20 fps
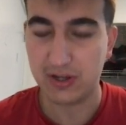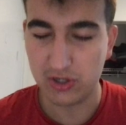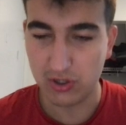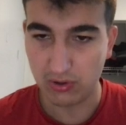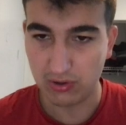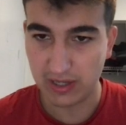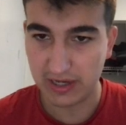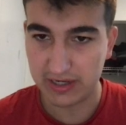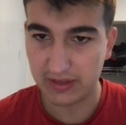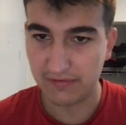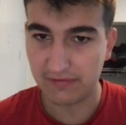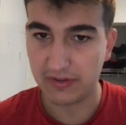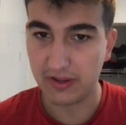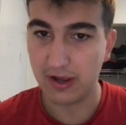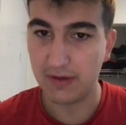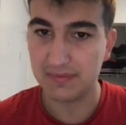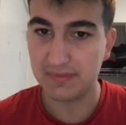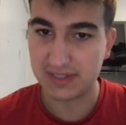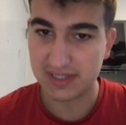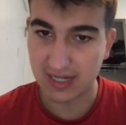length of
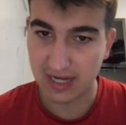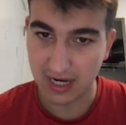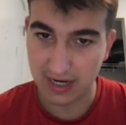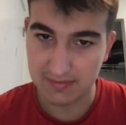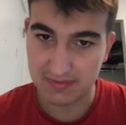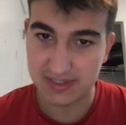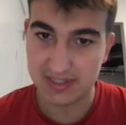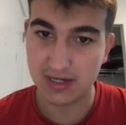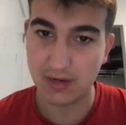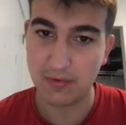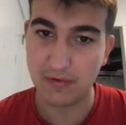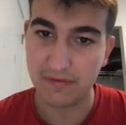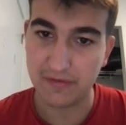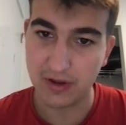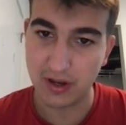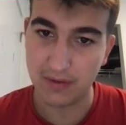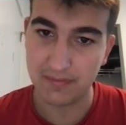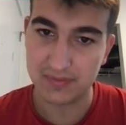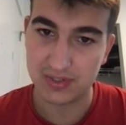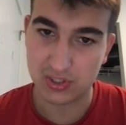nums times sum of
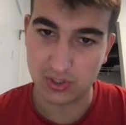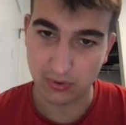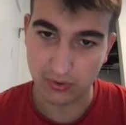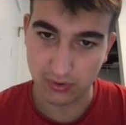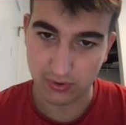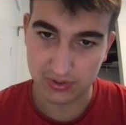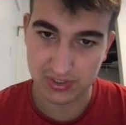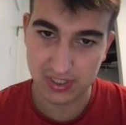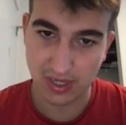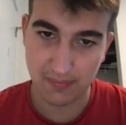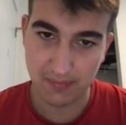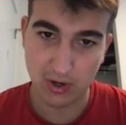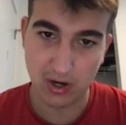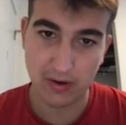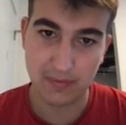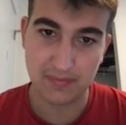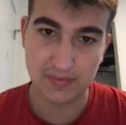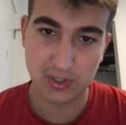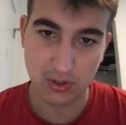nums total subproblems.